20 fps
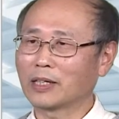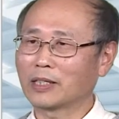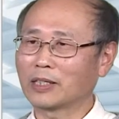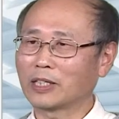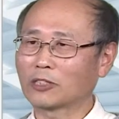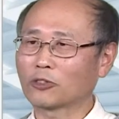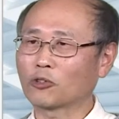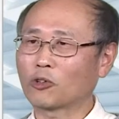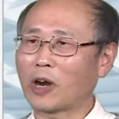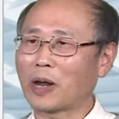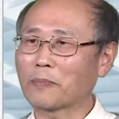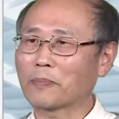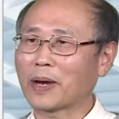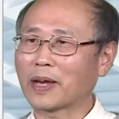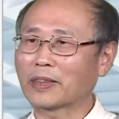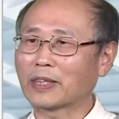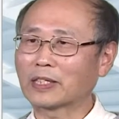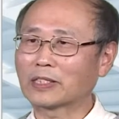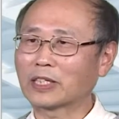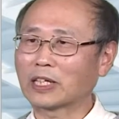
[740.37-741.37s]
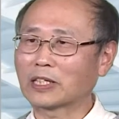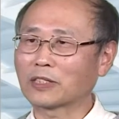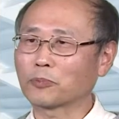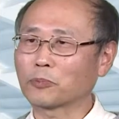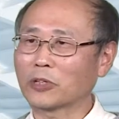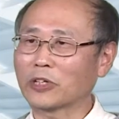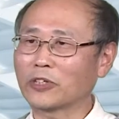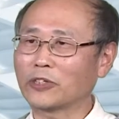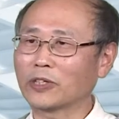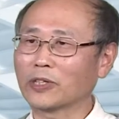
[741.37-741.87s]
described by this
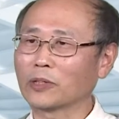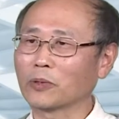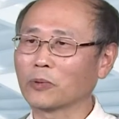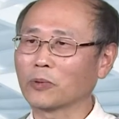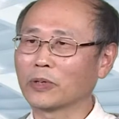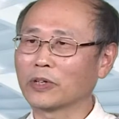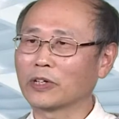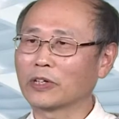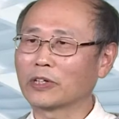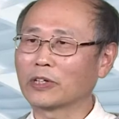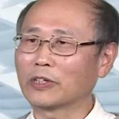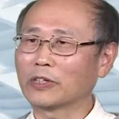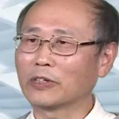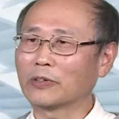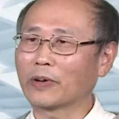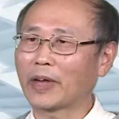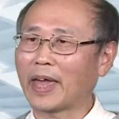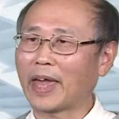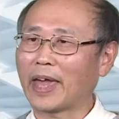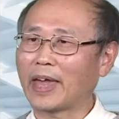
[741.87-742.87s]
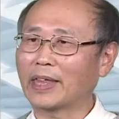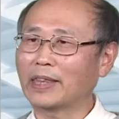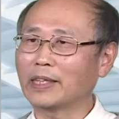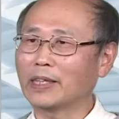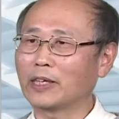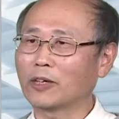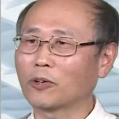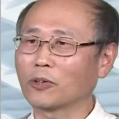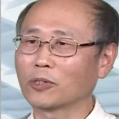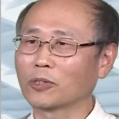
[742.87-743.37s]
expression, where your N
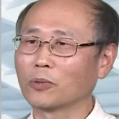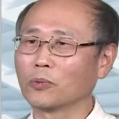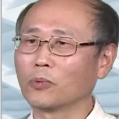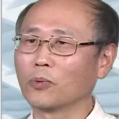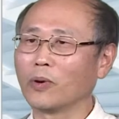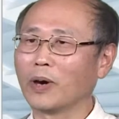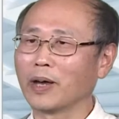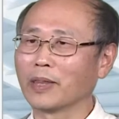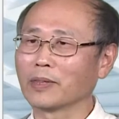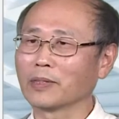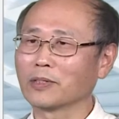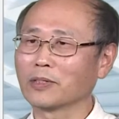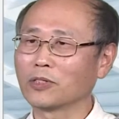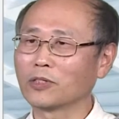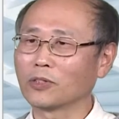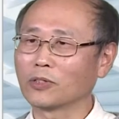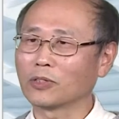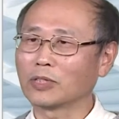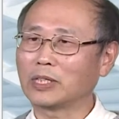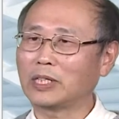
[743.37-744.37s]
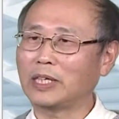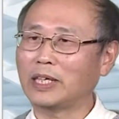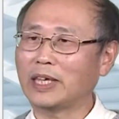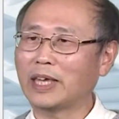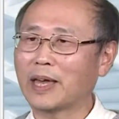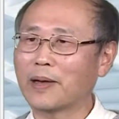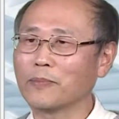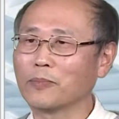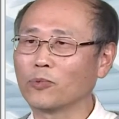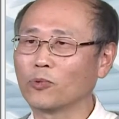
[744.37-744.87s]
equal to 1. So
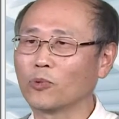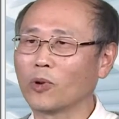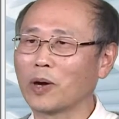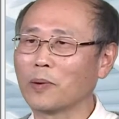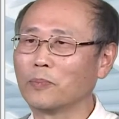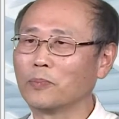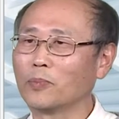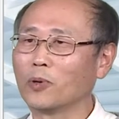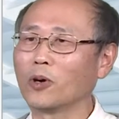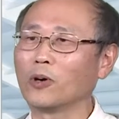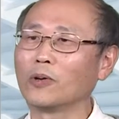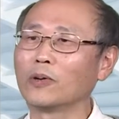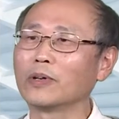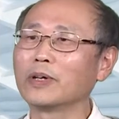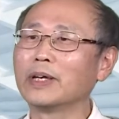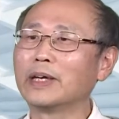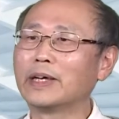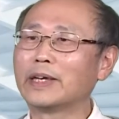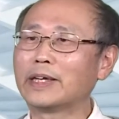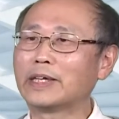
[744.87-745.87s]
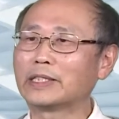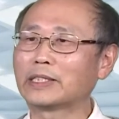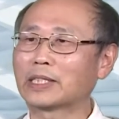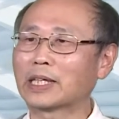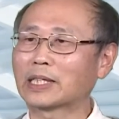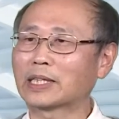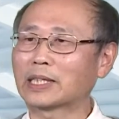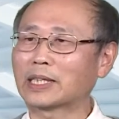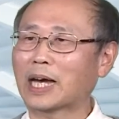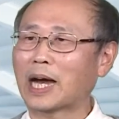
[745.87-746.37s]
TM1 mode is
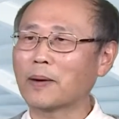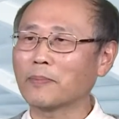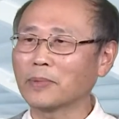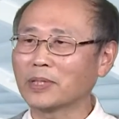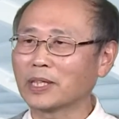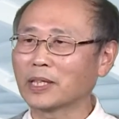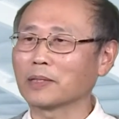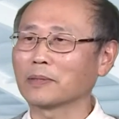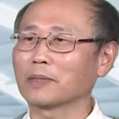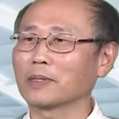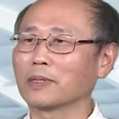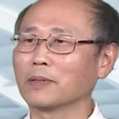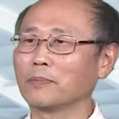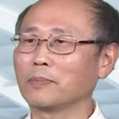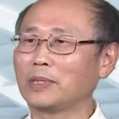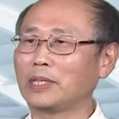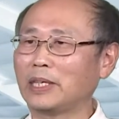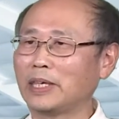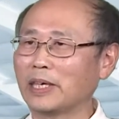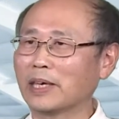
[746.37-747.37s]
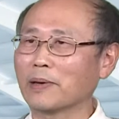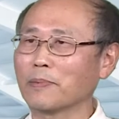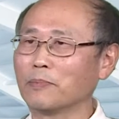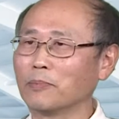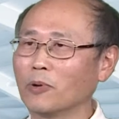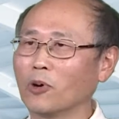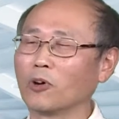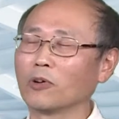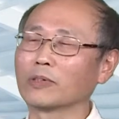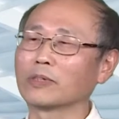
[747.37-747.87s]
the dominant
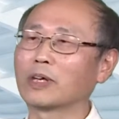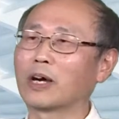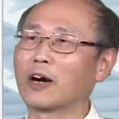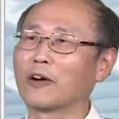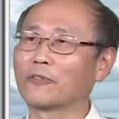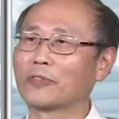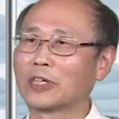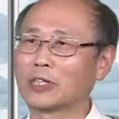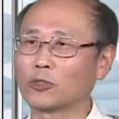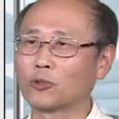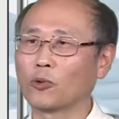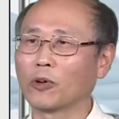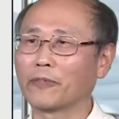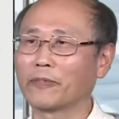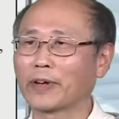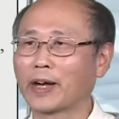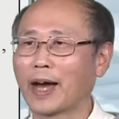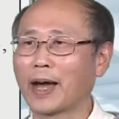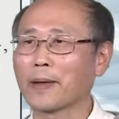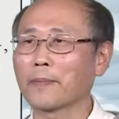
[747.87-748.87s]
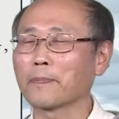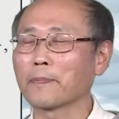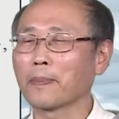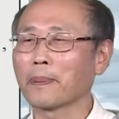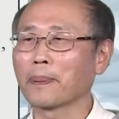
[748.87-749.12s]
TM mode of this waveguide.